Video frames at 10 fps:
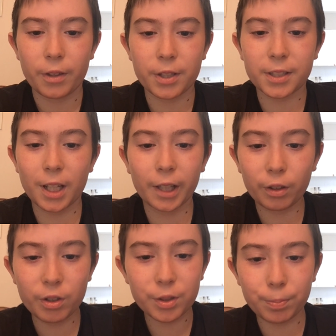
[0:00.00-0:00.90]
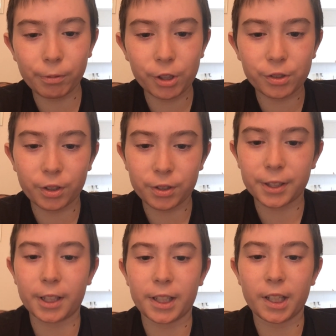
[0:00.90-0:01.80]
The St. Louis Blues are
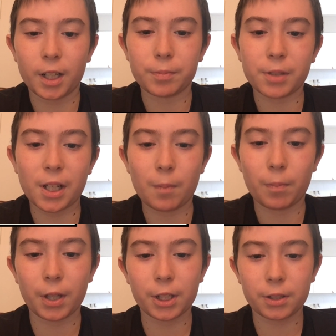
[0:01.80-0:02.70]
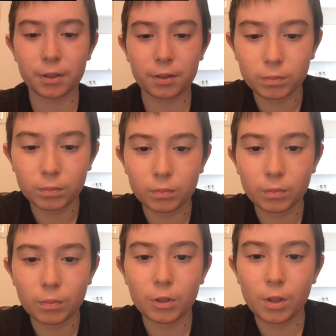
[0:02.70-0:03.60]
Stanley Cup champions.
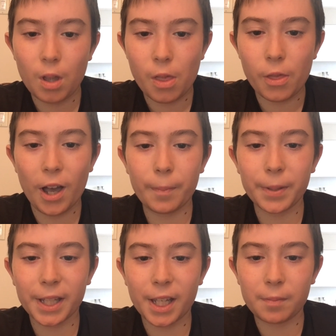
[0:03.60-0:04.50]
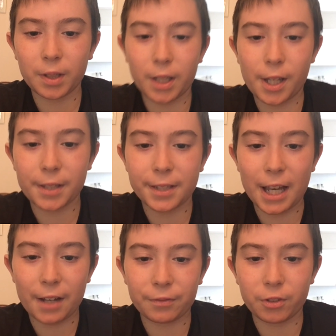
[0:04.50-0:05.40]
That became the case
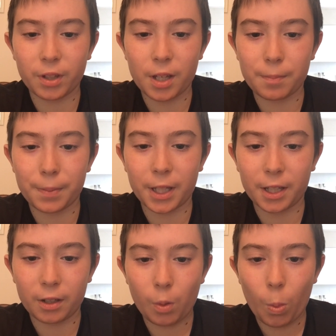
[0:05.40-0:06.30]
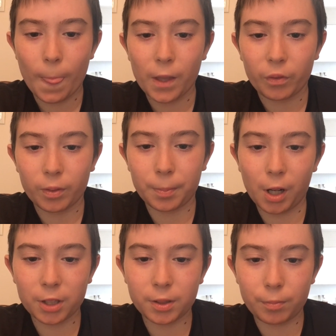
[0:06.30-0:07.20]
after they beat the
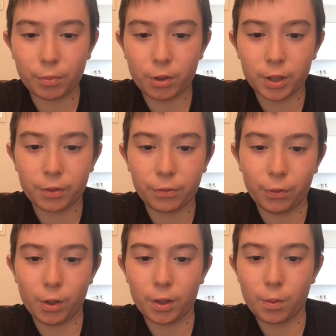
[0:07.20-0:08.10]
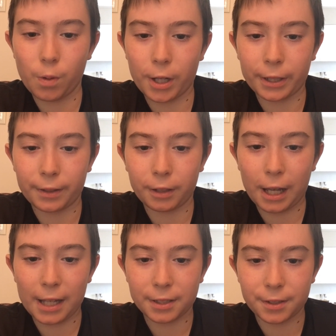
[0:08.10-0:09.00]
Boston Bruins 4 to 1
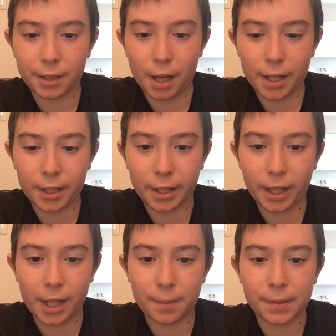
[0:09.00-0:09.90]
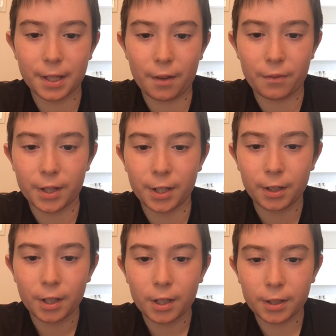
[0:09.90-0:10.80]
last night in game 7
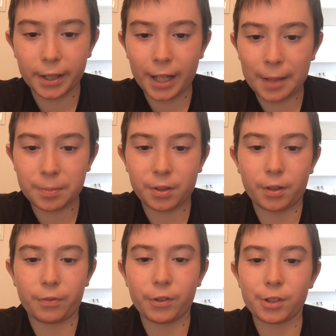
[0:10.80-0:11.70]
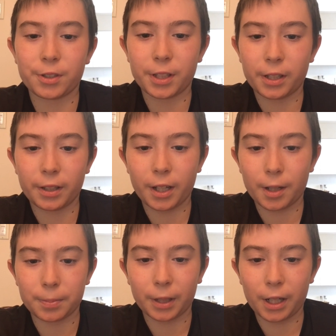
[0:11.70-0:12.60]
to capture their first Stanley
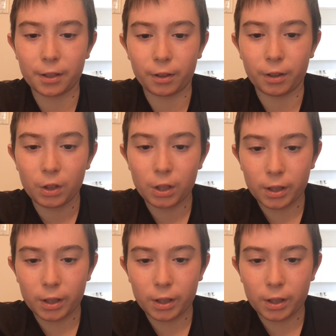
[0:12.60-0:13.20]
Cup title